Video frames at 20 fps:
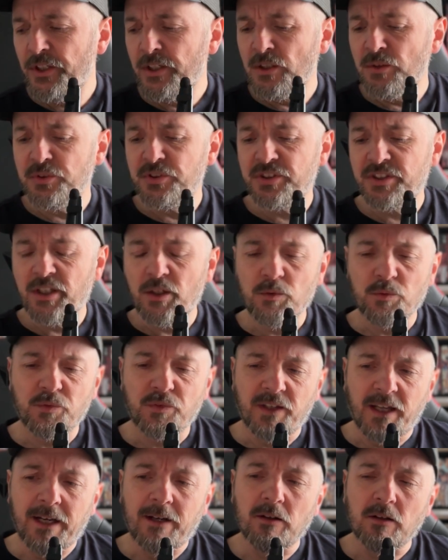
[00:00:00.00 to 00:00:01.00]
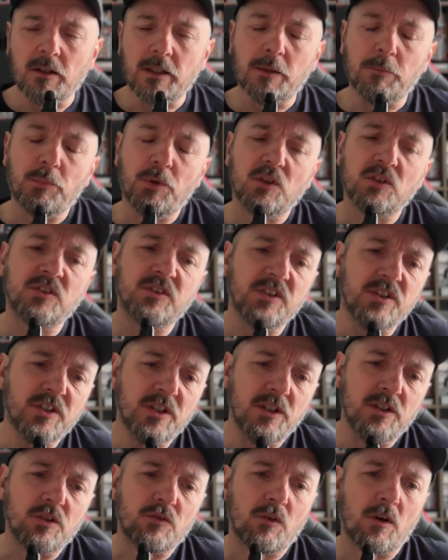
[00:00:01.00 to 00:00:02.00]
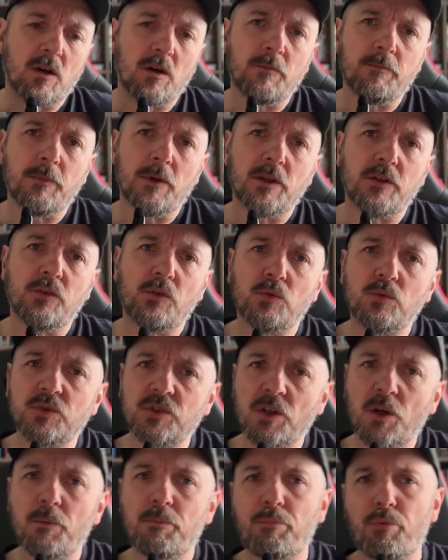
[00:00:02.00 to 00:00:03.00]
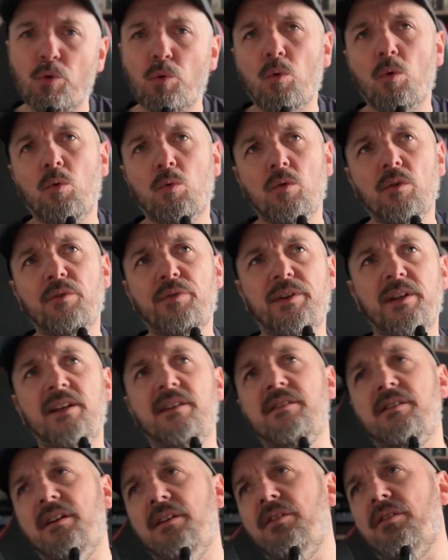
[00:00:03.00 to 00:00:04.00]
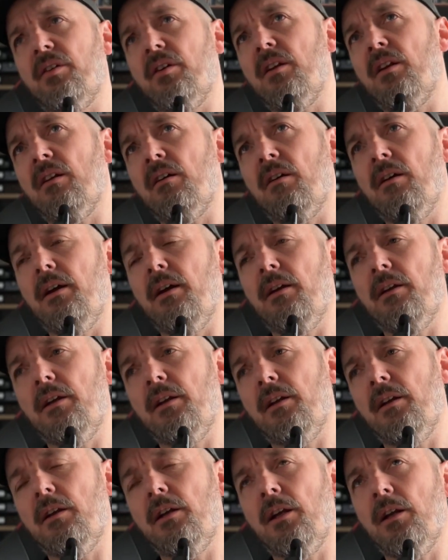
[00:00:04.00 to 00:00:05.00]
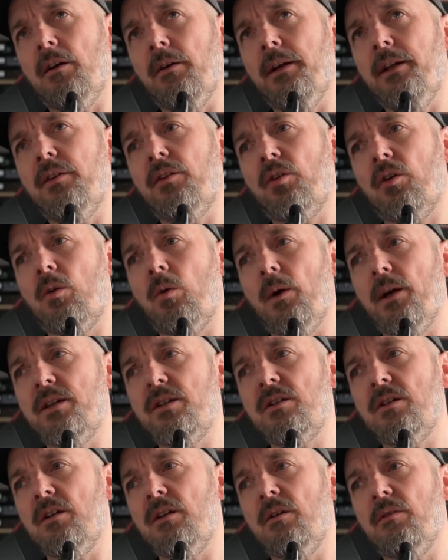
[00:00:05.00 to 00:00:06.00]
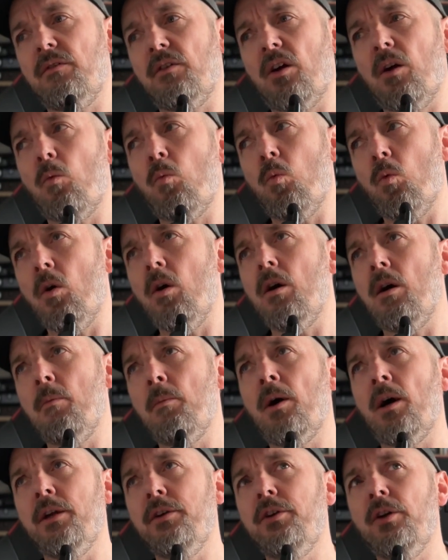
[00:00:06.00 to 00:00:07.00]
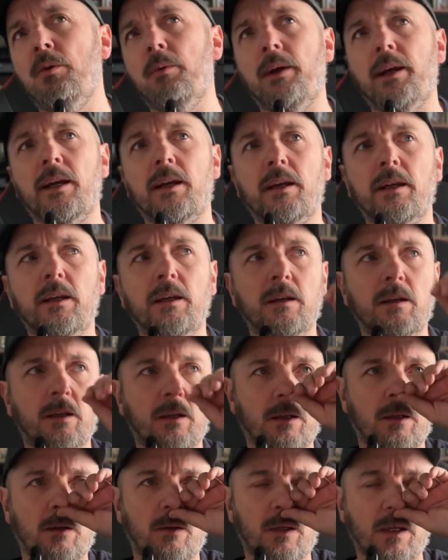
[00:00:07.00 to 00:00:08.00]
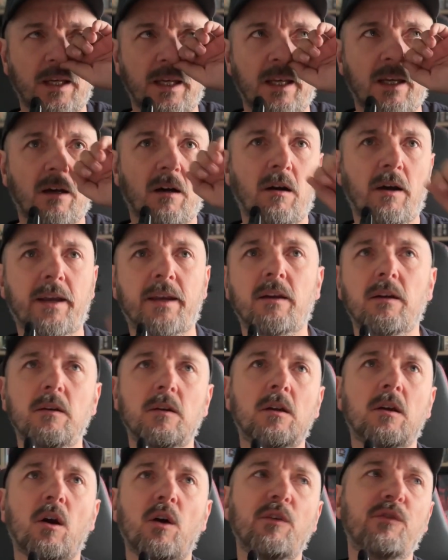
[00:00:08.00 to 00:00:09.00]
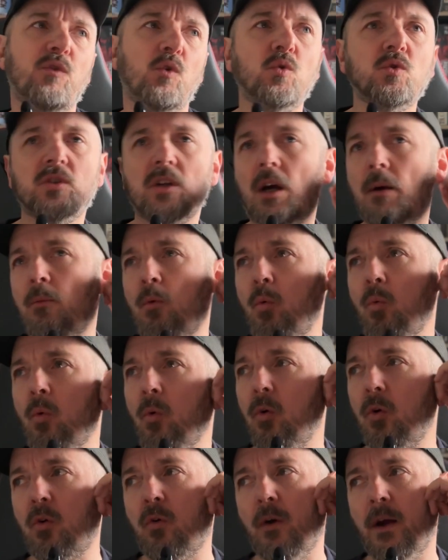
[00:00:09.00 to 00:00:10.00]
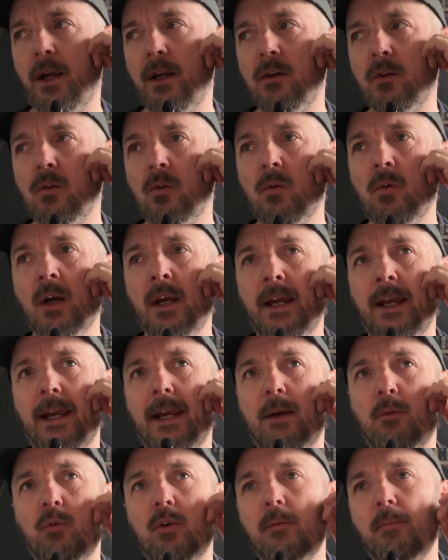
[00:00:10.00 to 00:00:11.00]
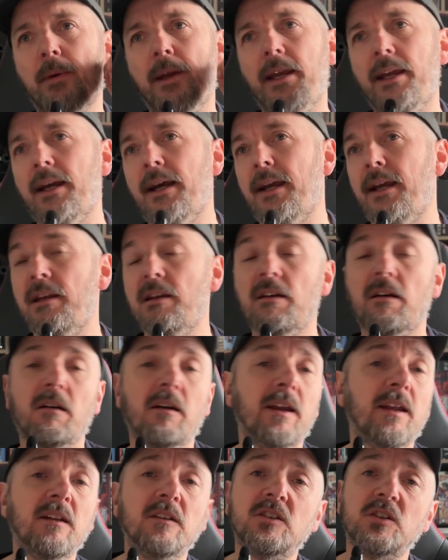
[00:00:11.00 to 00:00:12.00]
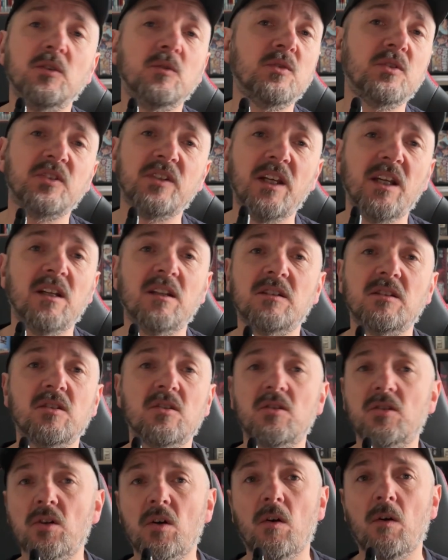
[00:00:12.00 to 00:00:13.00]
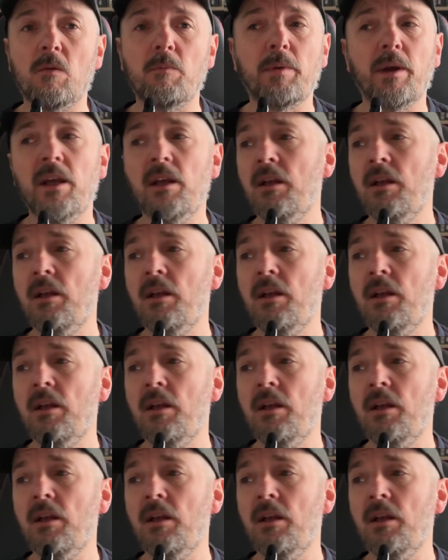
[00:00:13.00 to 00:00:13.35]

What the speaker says: self-doubt and imposter syndrome has also brought all of this into into question of like, what am I doing? I could go full-time at War Cradle. It would be a 9 till 6 job,